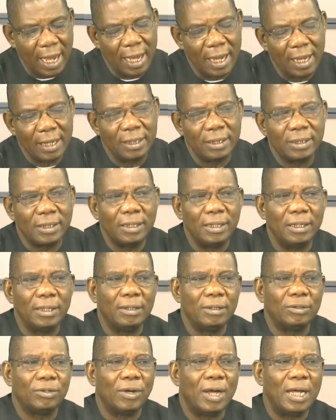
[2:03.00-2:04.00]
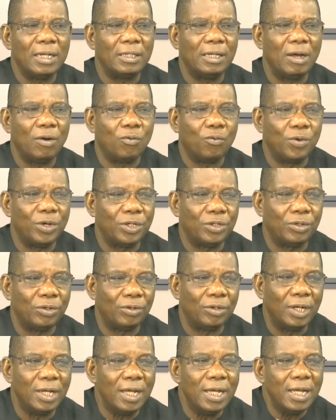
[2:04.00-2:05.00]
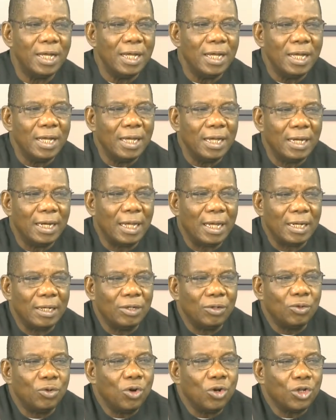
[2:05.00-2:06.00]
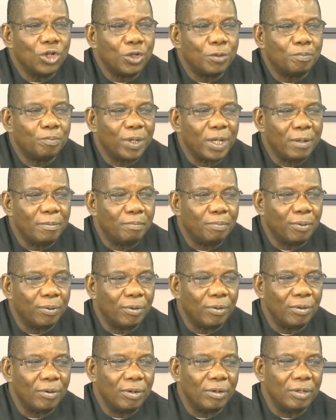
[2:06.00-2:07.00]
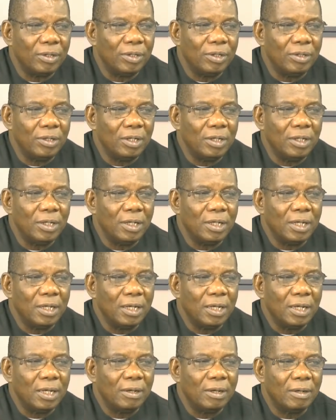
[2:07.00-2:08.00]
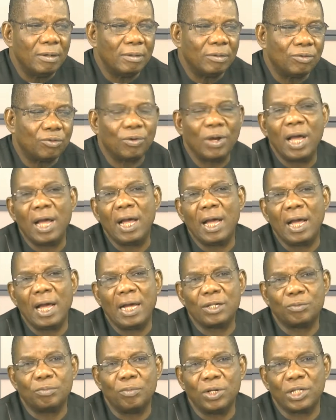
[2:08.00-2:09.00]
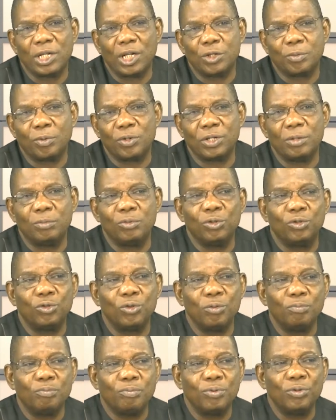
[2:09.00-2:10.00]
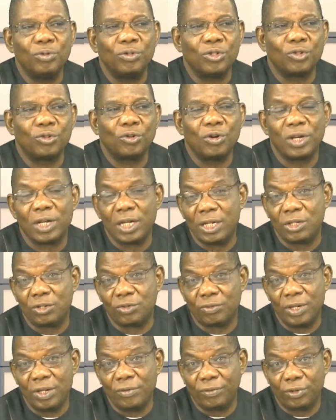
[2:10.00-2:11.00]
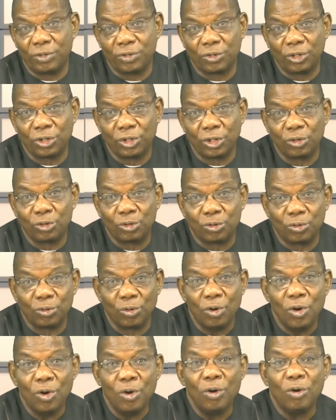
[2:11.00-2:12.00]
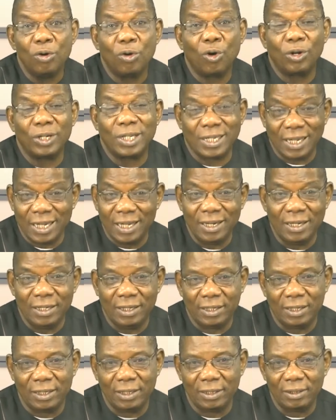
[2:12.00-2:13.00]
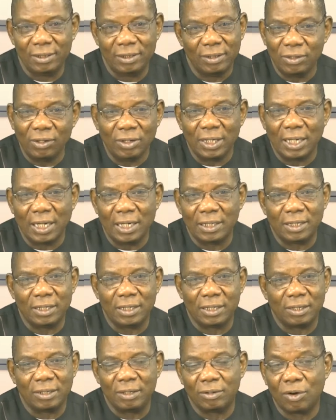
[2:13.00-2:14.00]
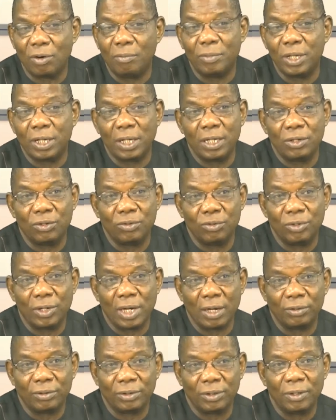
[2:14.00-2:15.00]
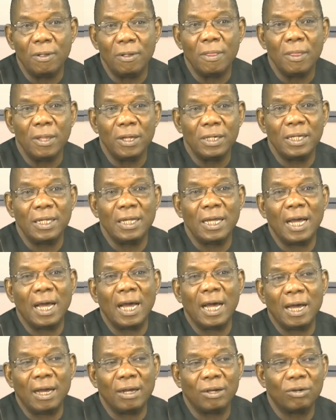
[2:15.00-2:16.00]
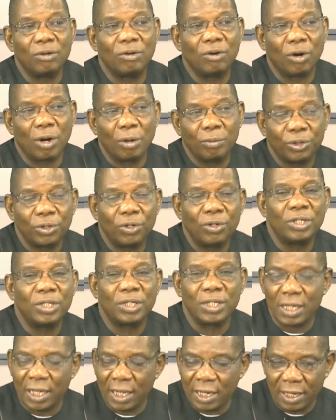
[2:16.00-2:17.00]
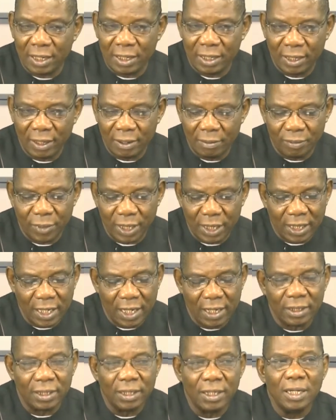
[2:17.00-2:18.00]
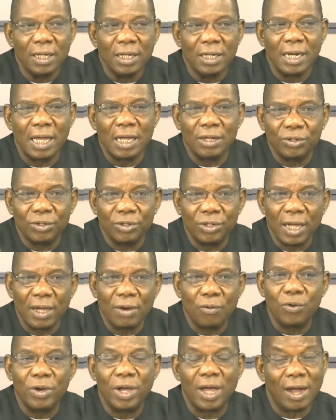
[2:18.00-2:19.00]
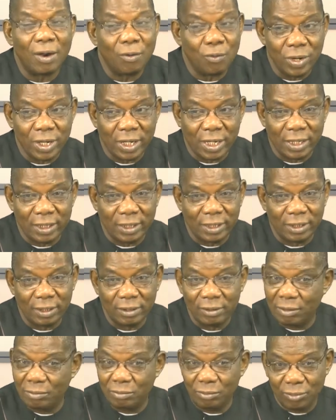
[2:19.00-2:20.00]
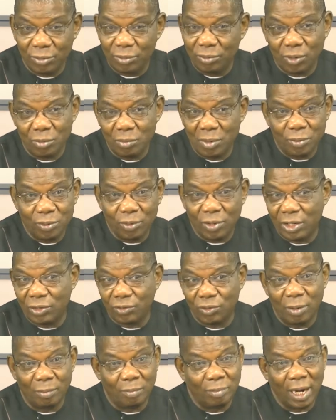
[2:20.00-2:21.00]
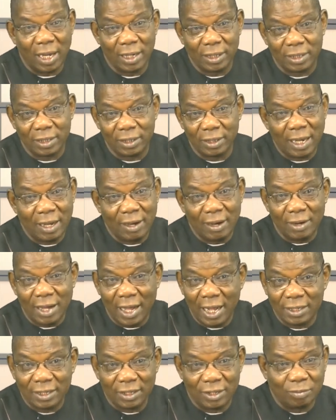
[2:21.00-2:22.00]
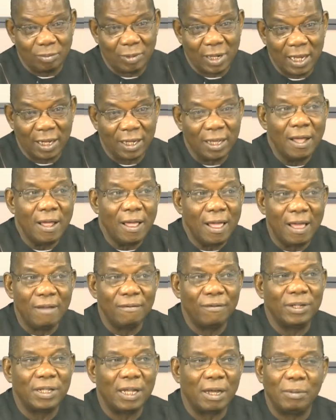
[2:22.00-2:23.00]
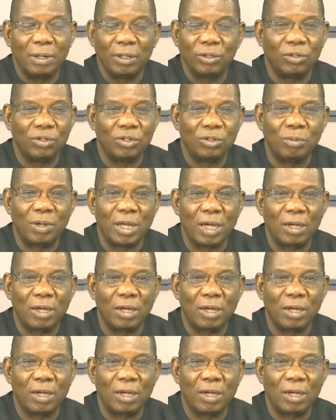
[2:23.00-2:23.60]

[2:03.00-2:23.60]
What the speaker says: you see, to answer your question, that those people try as much as possible to put strong infrastructure to curtail it. Not that it's completely ruled out. There are corruptions there and there. But then Nigeria, we are wicked. Maybe because we are black. Our heart is black. Everything about us is black.